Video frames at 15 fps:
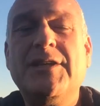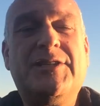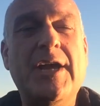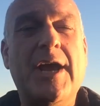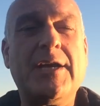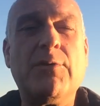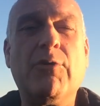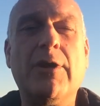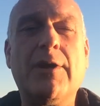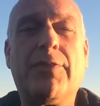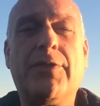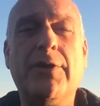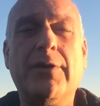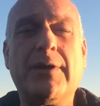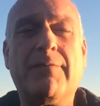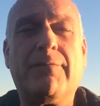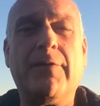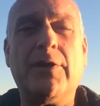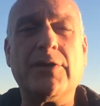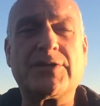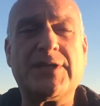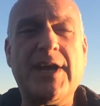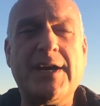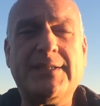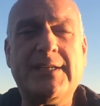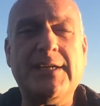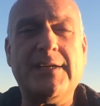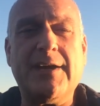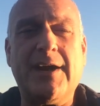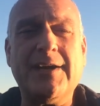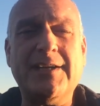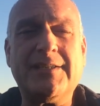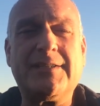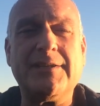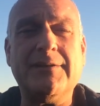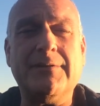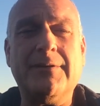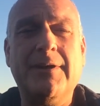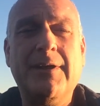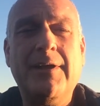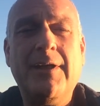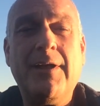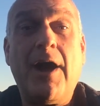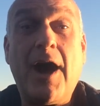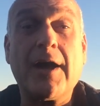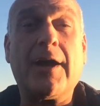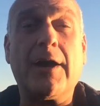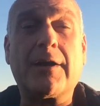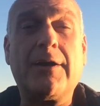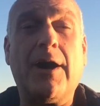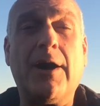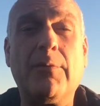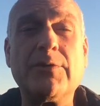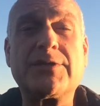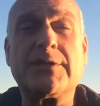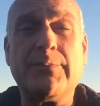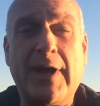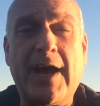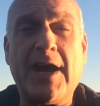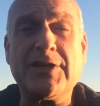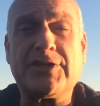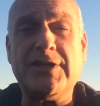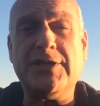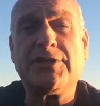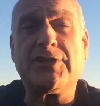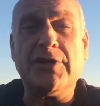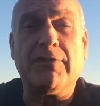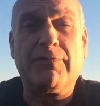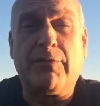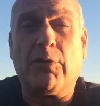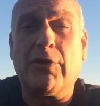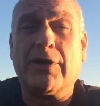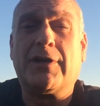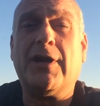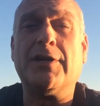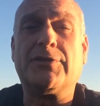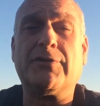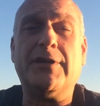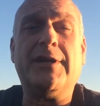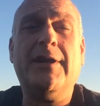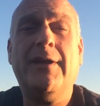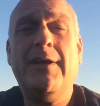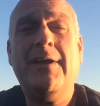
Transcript: January 31st, 1992, I got caught with some hashish in a foreign country,